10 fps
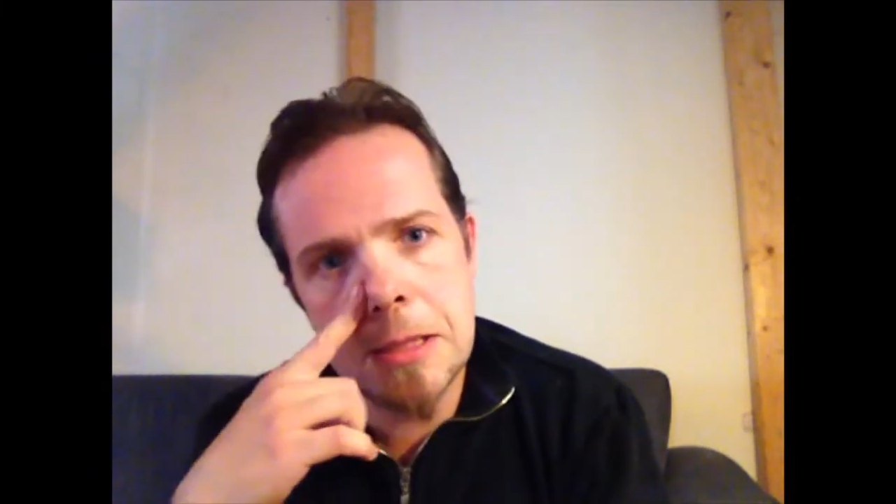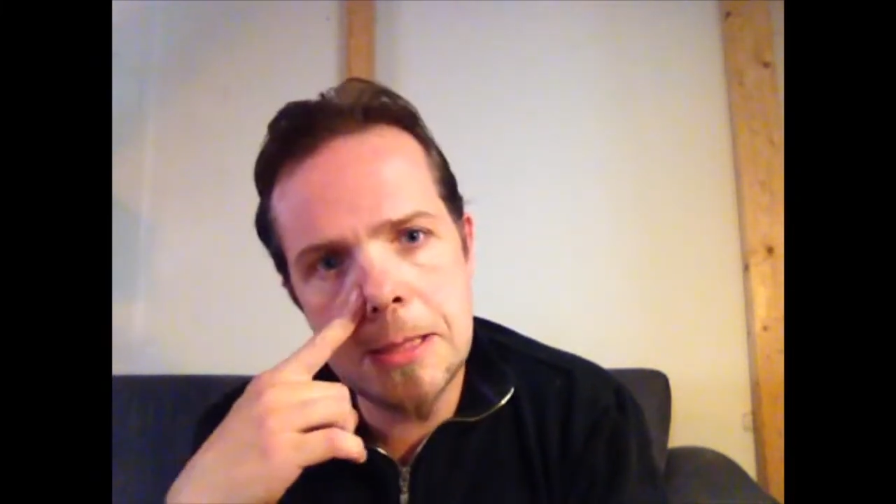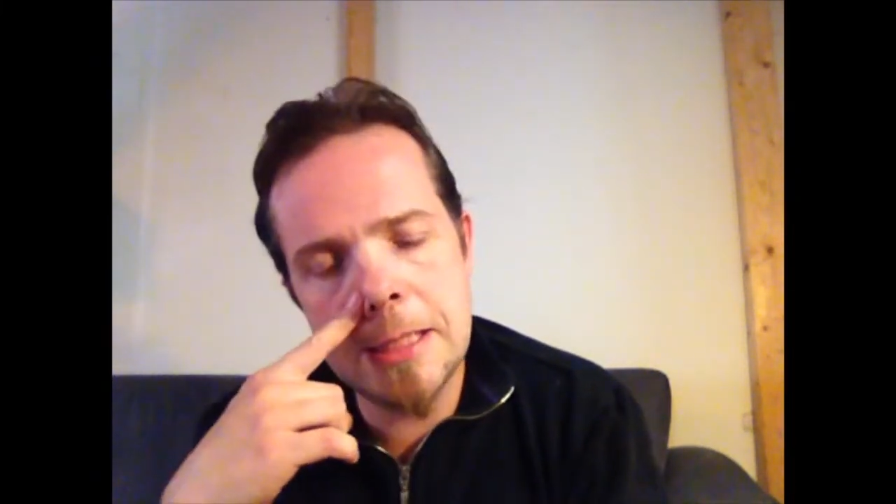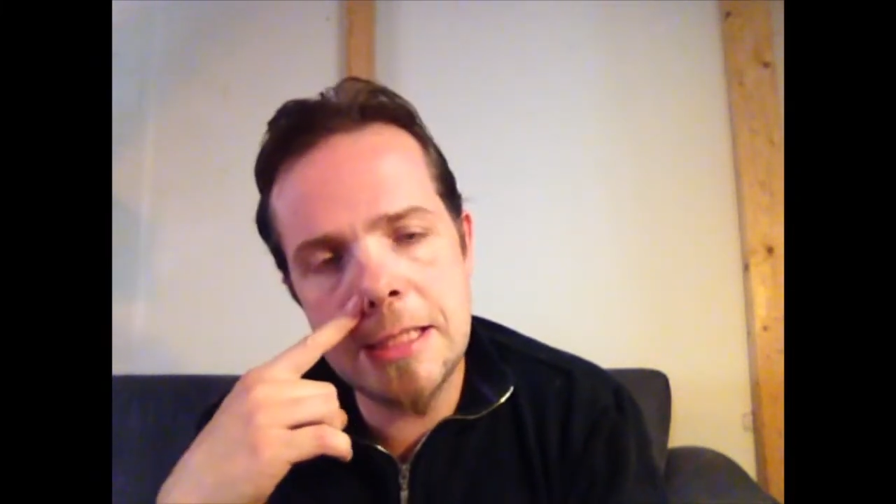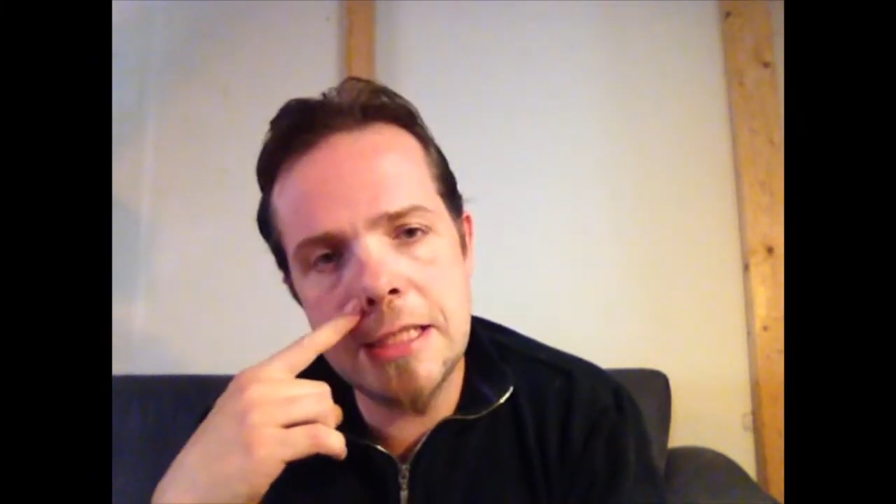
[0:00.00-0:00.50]

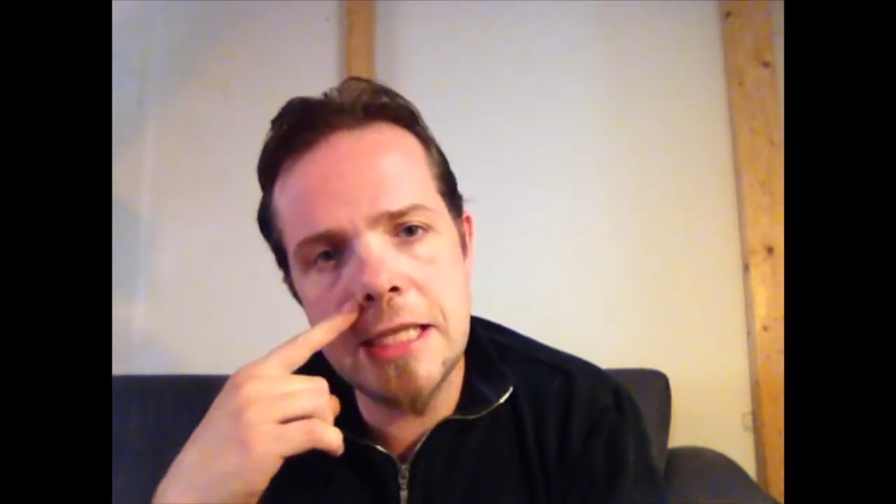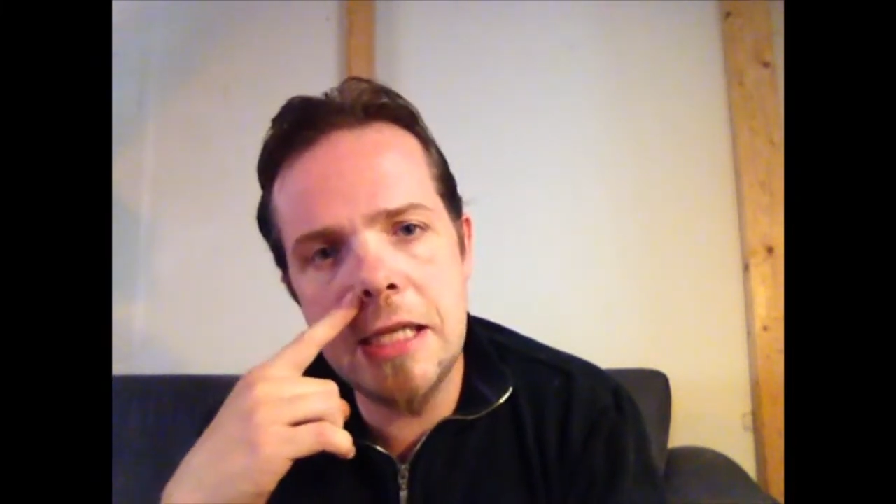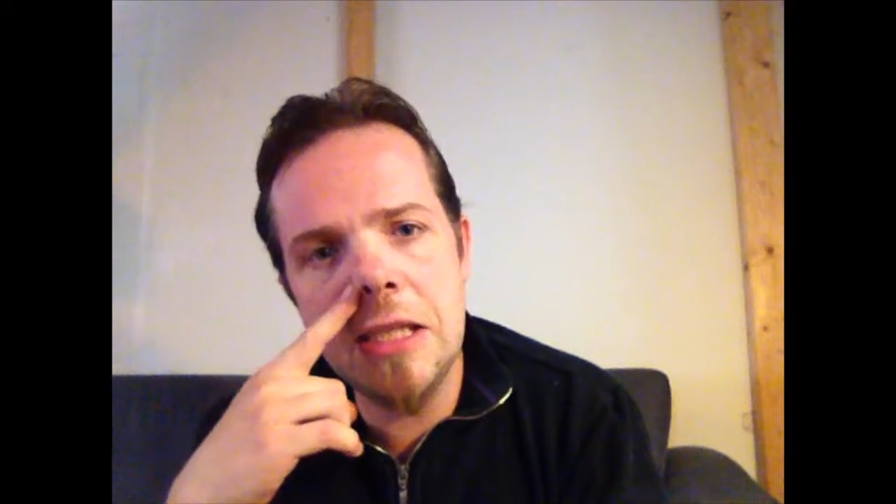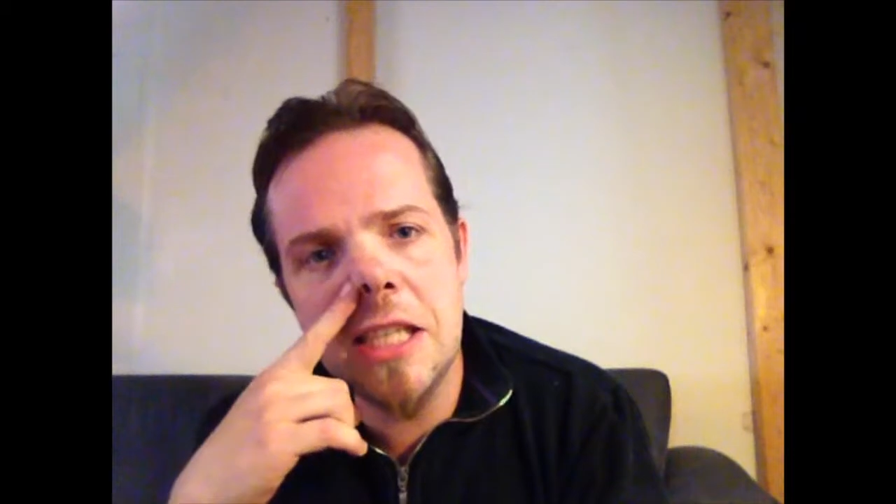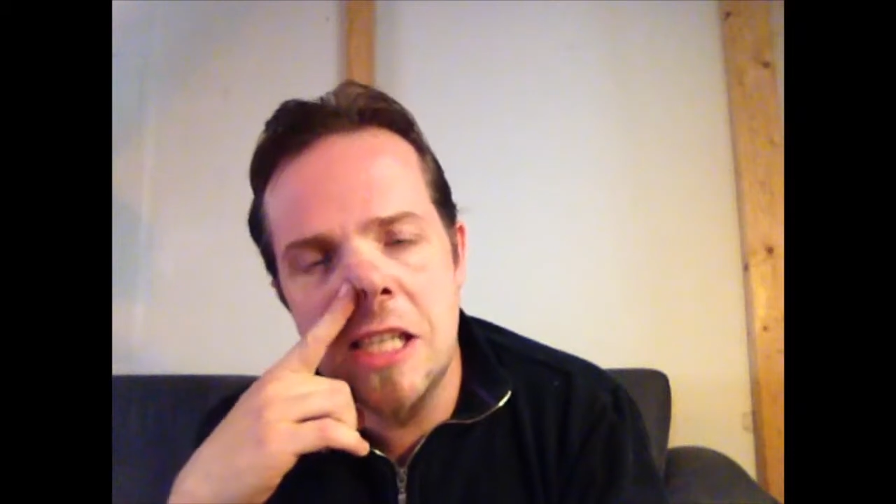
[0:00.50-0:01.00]

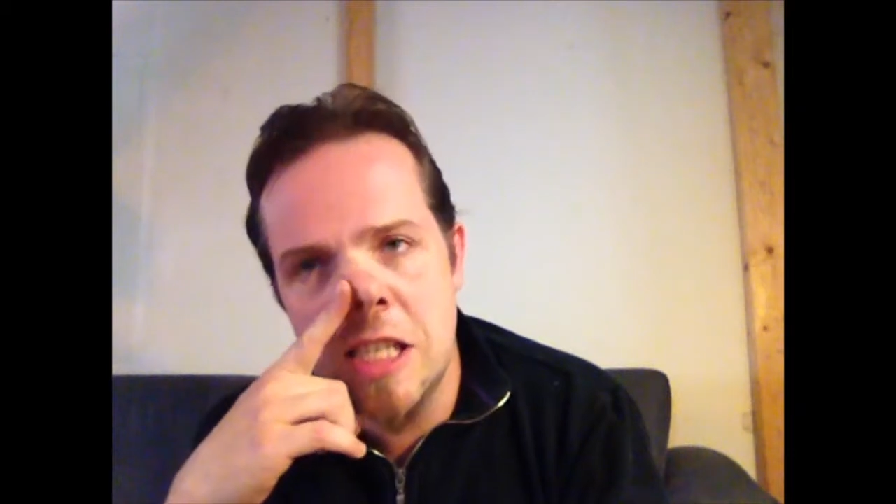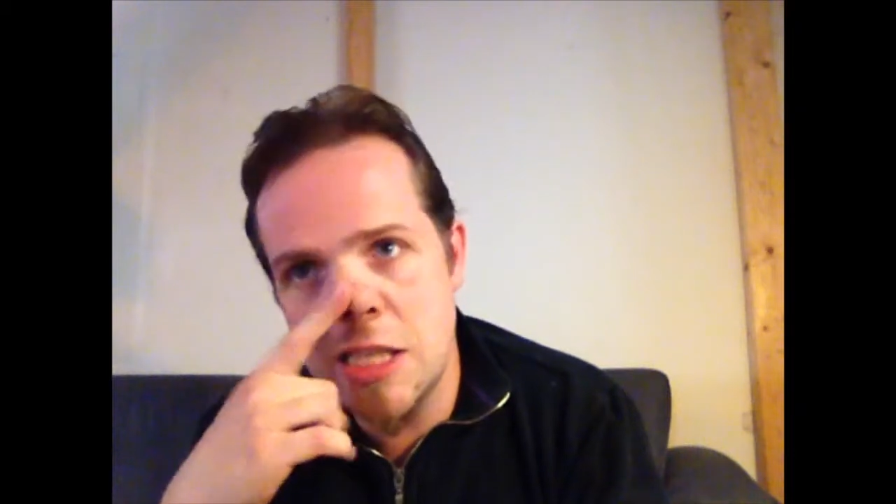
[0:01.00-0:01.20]
silky,